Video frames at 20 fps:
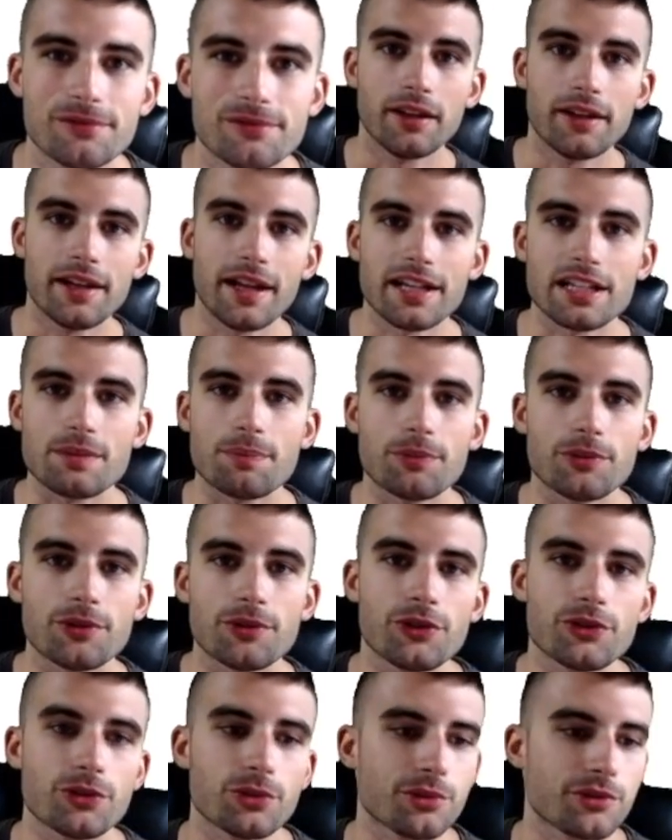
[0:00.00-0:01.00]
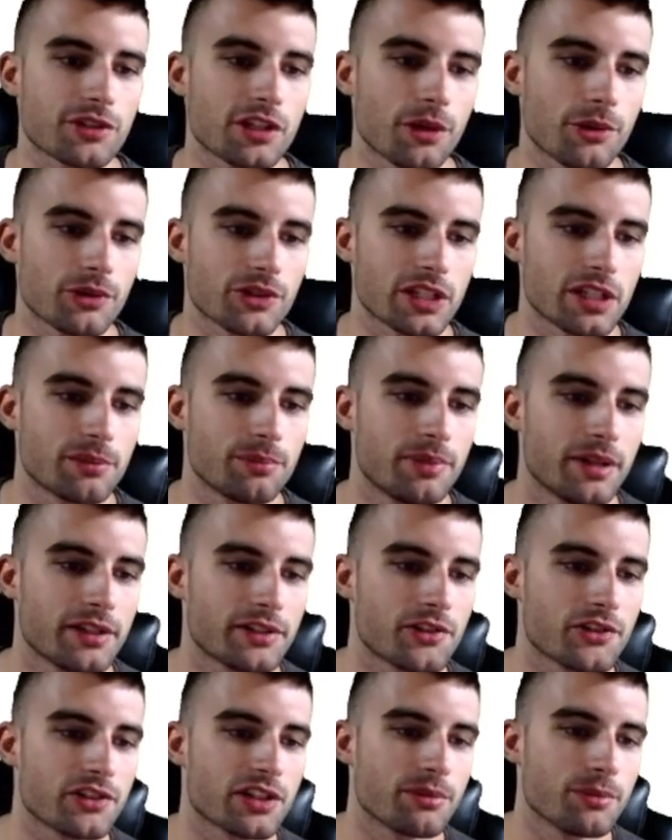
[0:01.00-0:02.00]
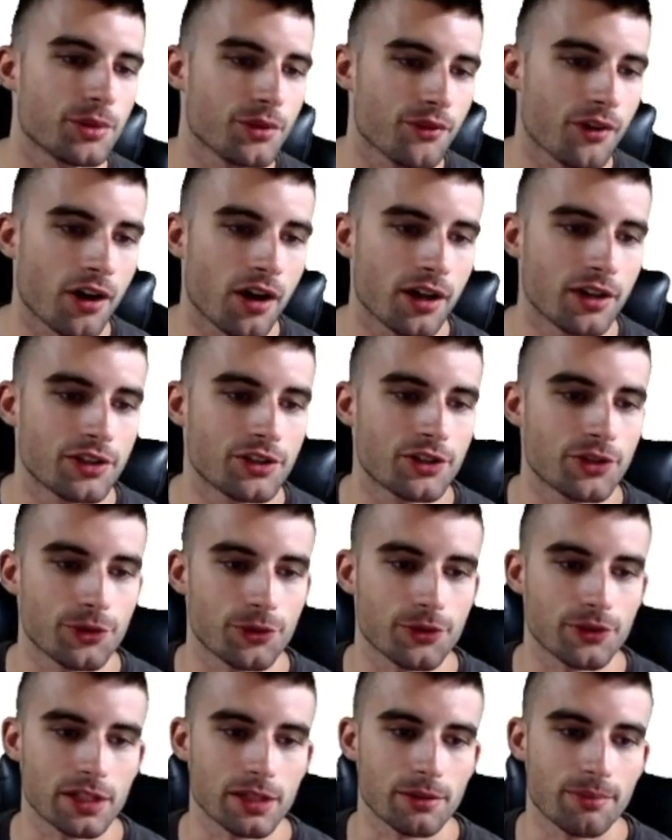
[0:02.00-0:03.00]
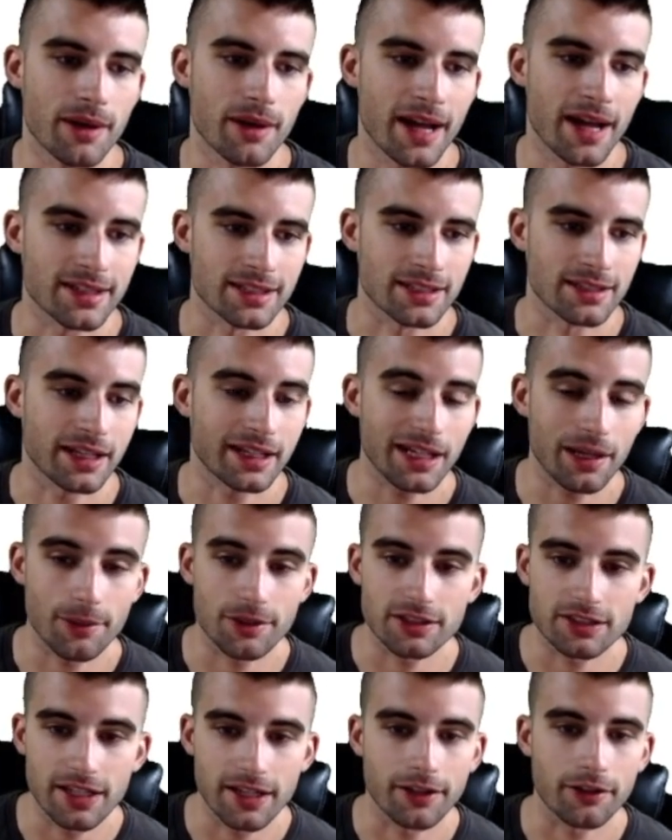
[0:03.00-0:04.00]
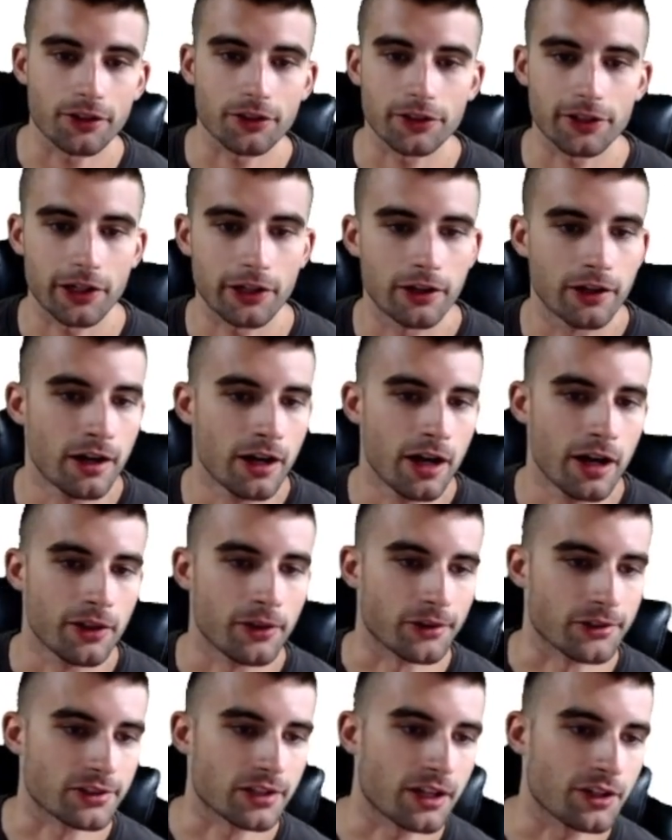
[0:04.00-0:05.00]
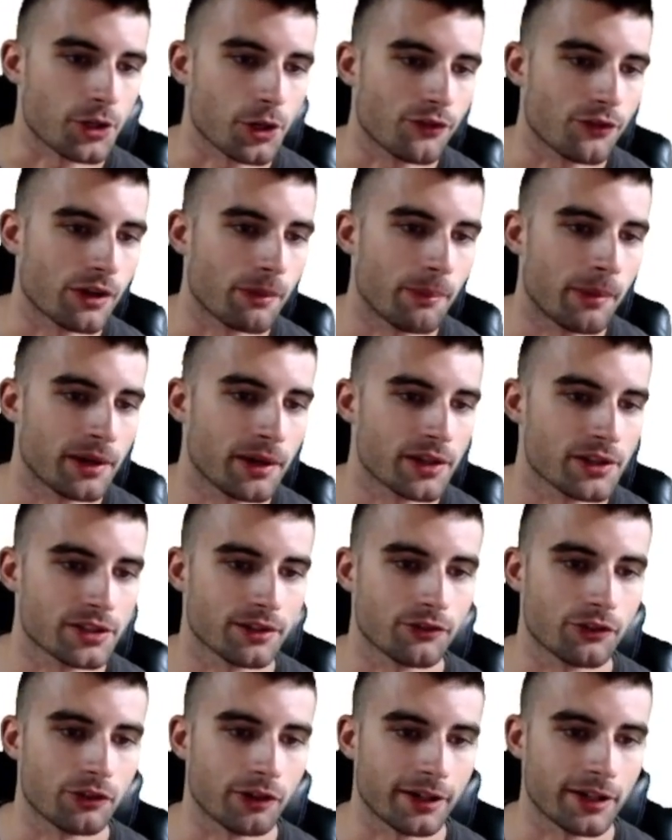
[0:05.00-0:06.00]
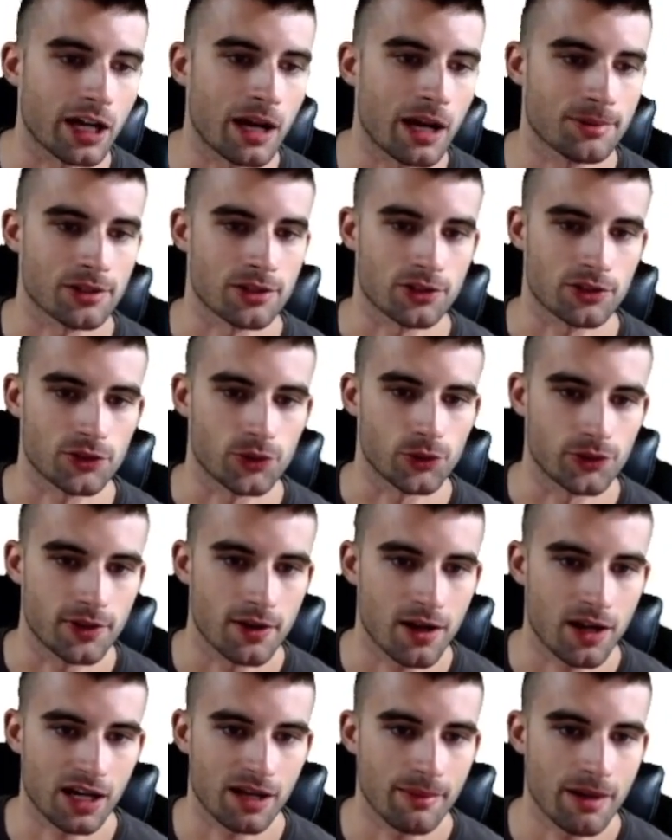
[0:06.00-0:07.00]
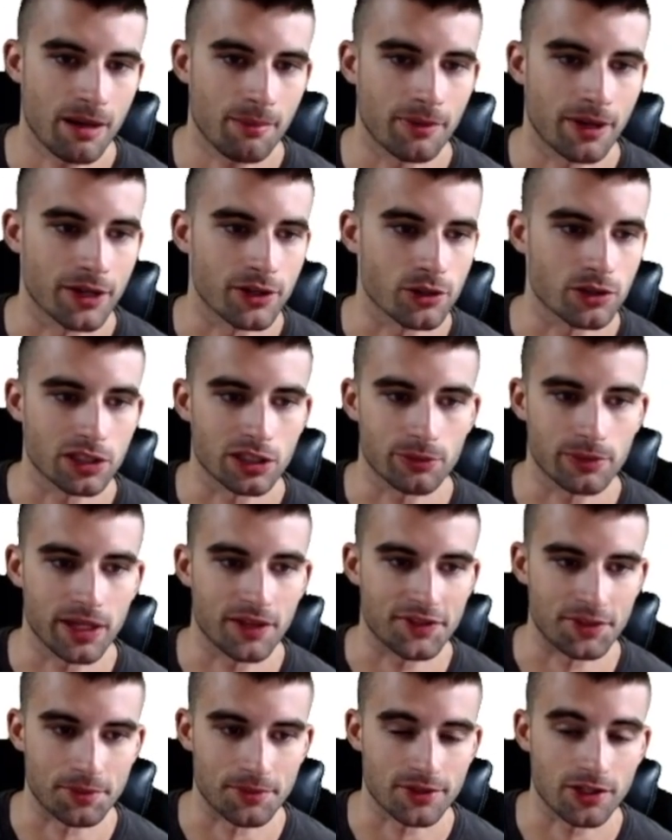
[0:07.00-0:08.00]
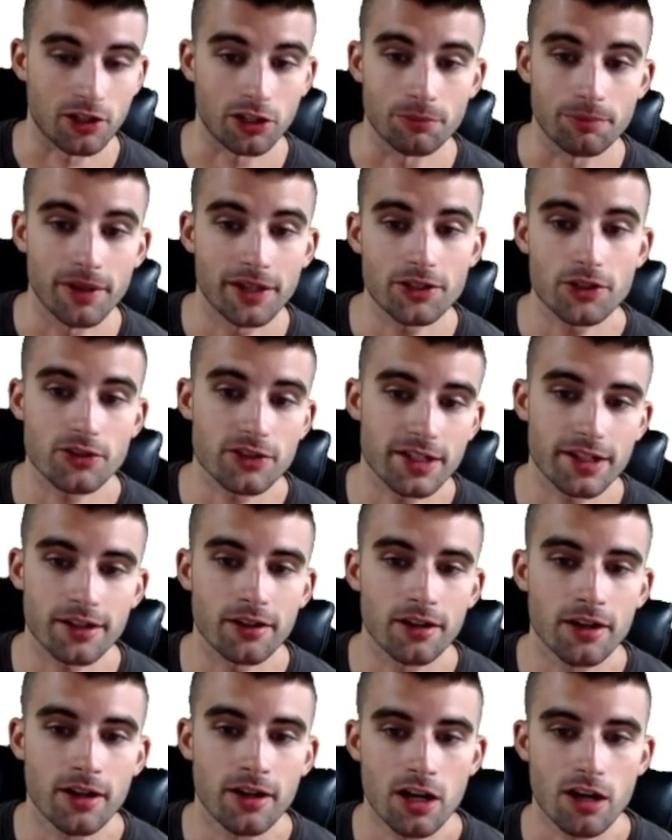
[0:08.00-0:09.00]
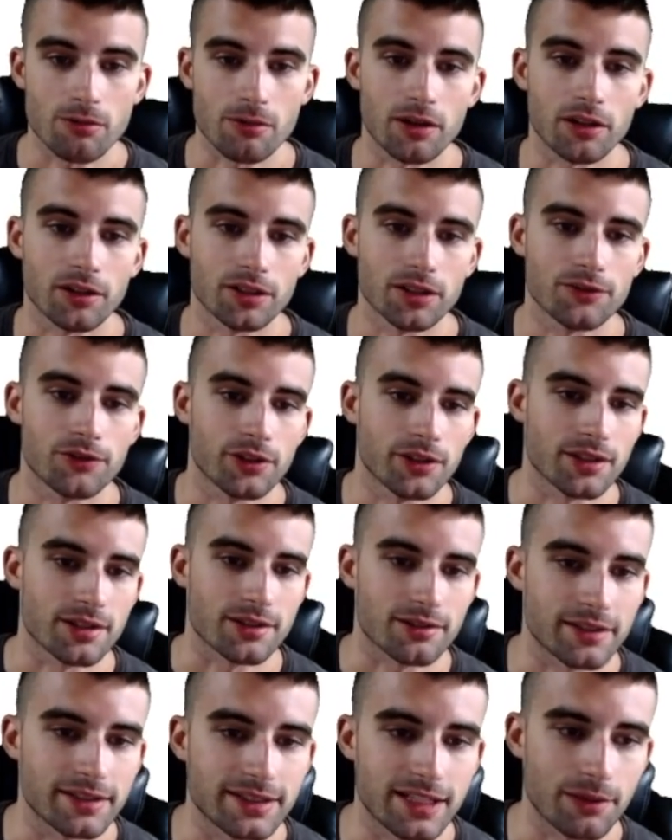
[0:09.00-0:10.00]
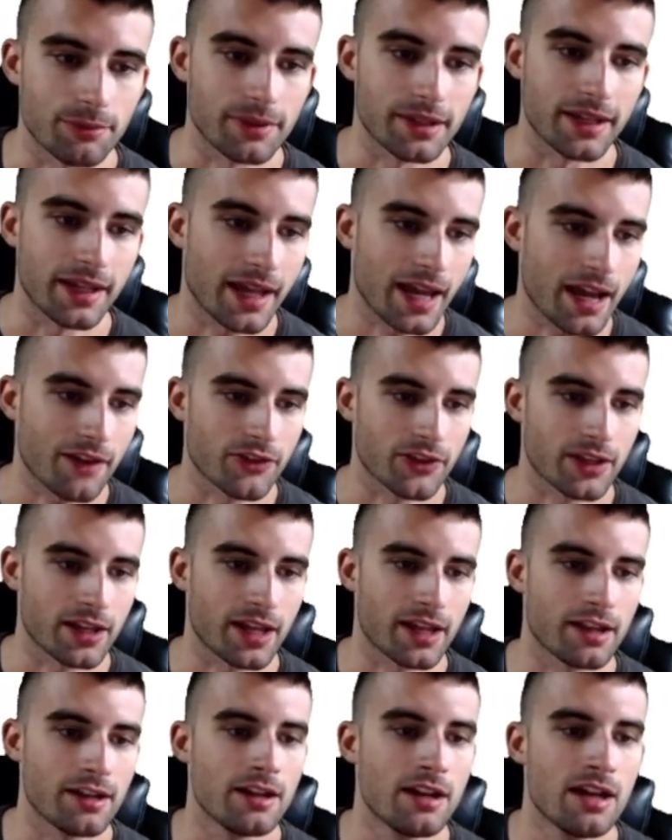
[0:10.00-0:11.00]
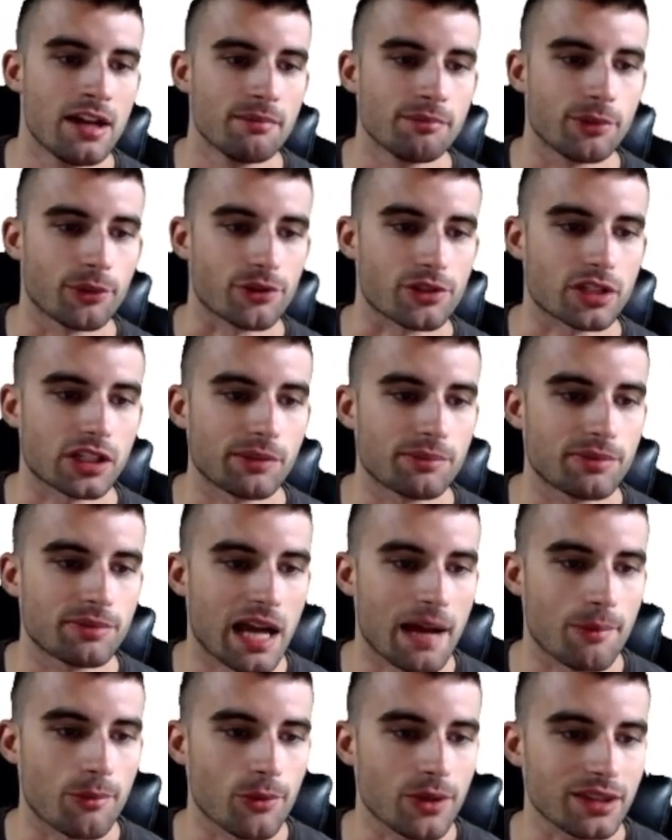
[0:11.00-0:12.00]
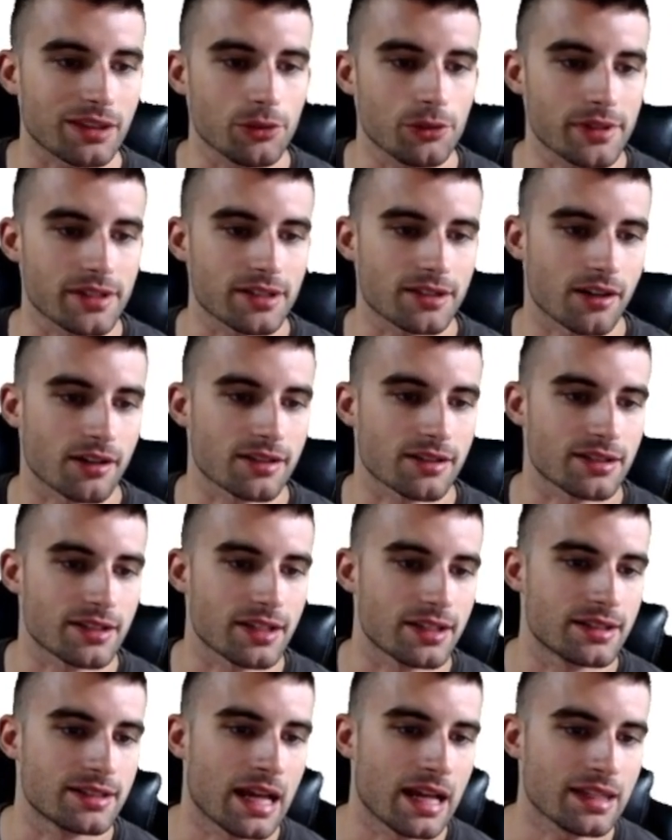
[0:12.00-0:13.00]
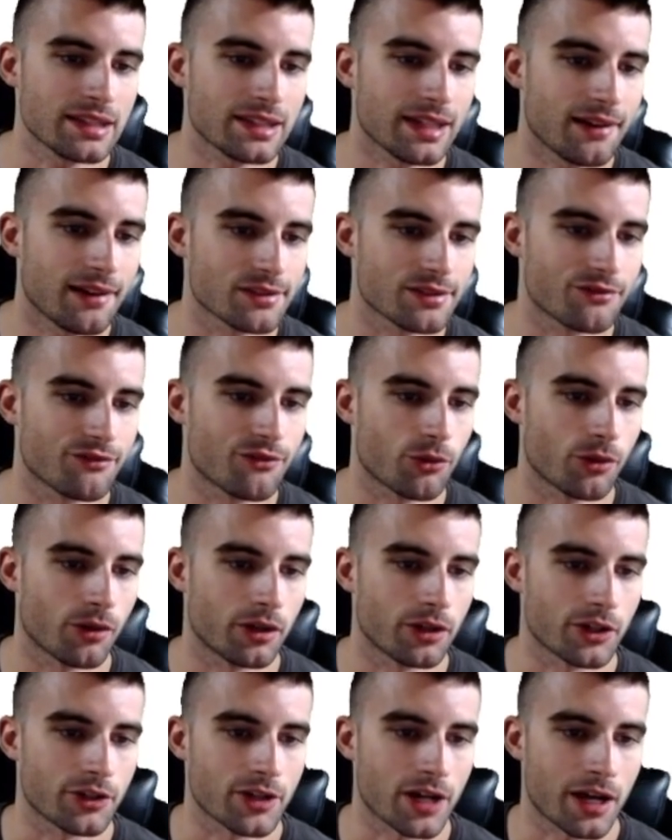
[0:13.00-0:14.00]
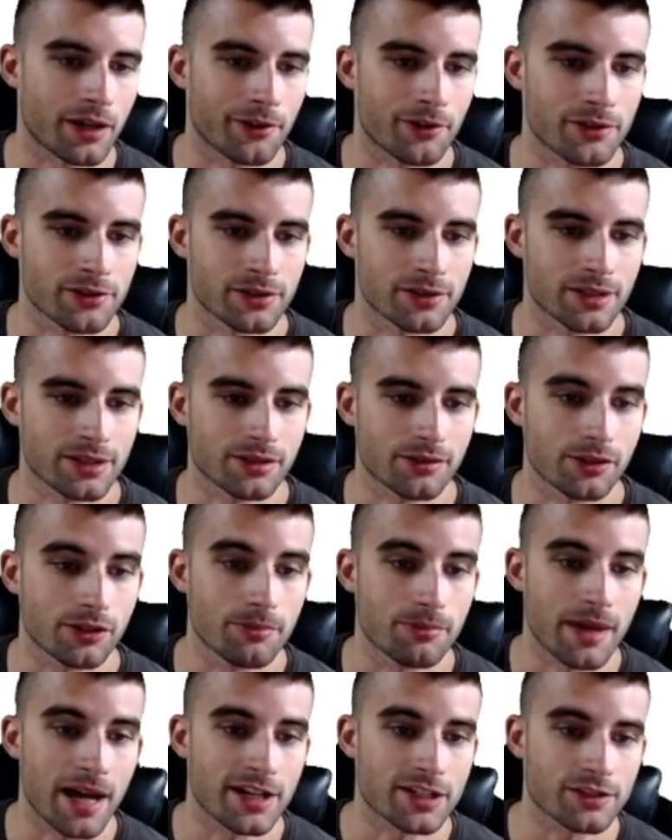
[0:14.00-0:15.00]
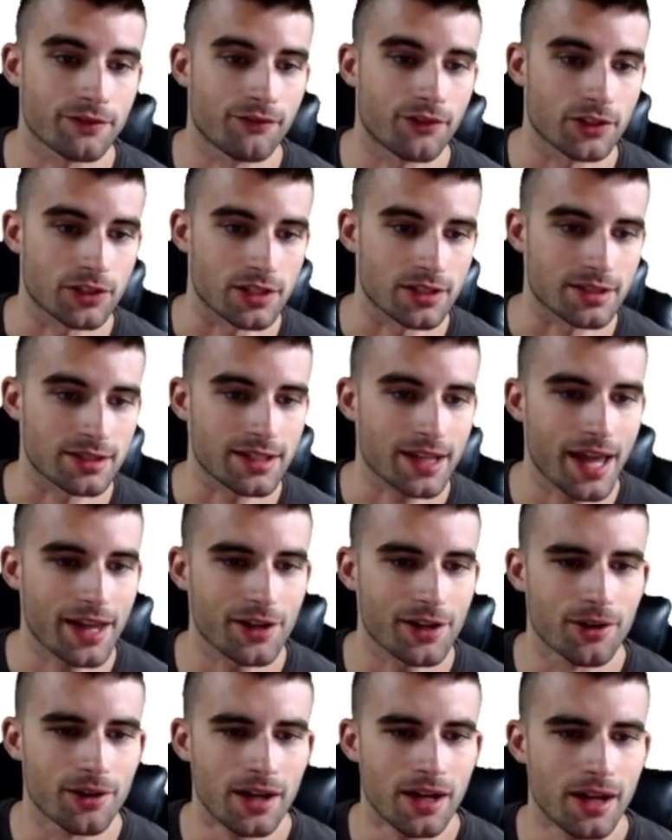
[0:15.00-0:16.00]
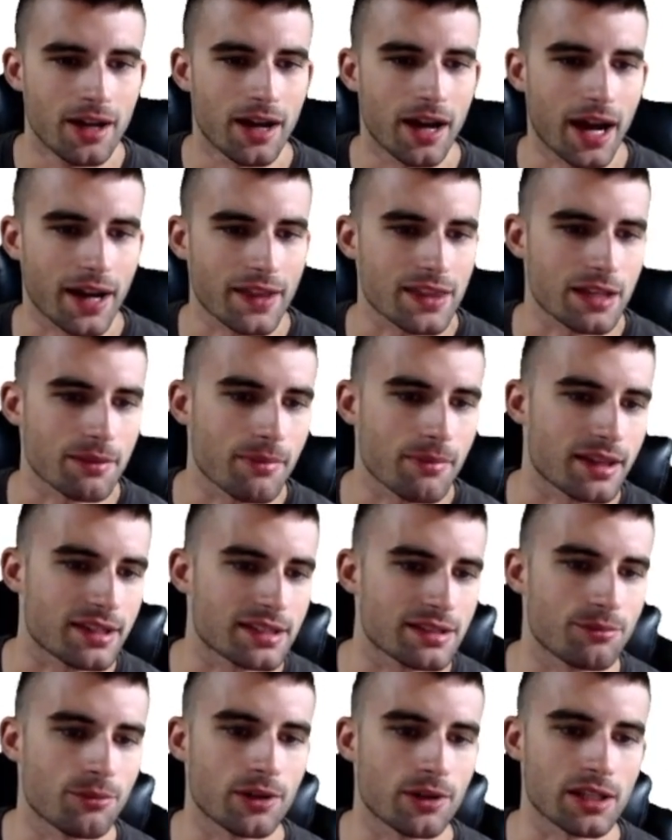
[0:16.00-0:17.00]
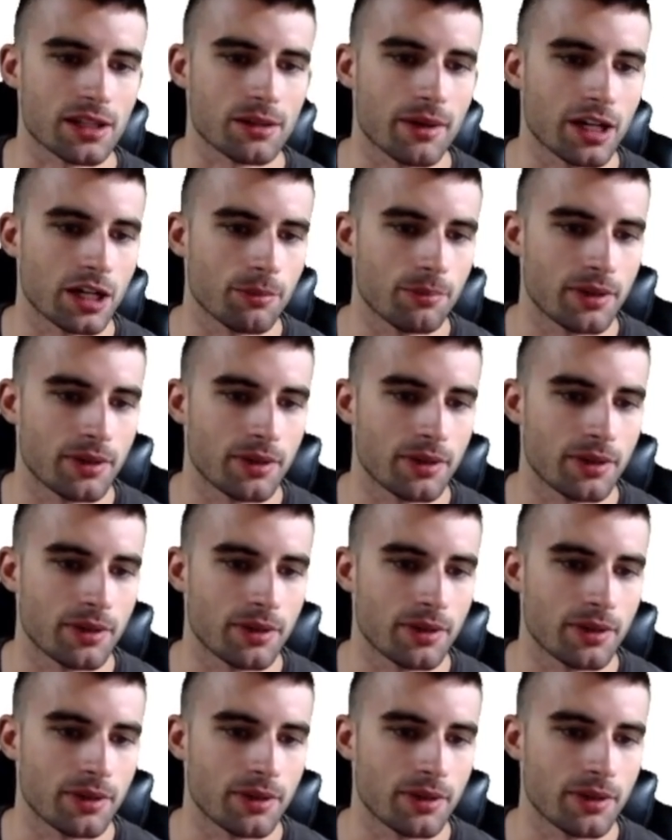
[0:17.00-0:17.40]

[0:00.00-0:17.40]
And as per usual, we'll start with the pitchers and move on to the bats. And like I was saying earlier, there's not an overabundance of great options to talk about, but I do think we have some solid pitchers here relative to the slate that we have today. But we'll start up top with Luis Garcia, $10,400, and this good matchup versus Seattle, I think, makes him one of the better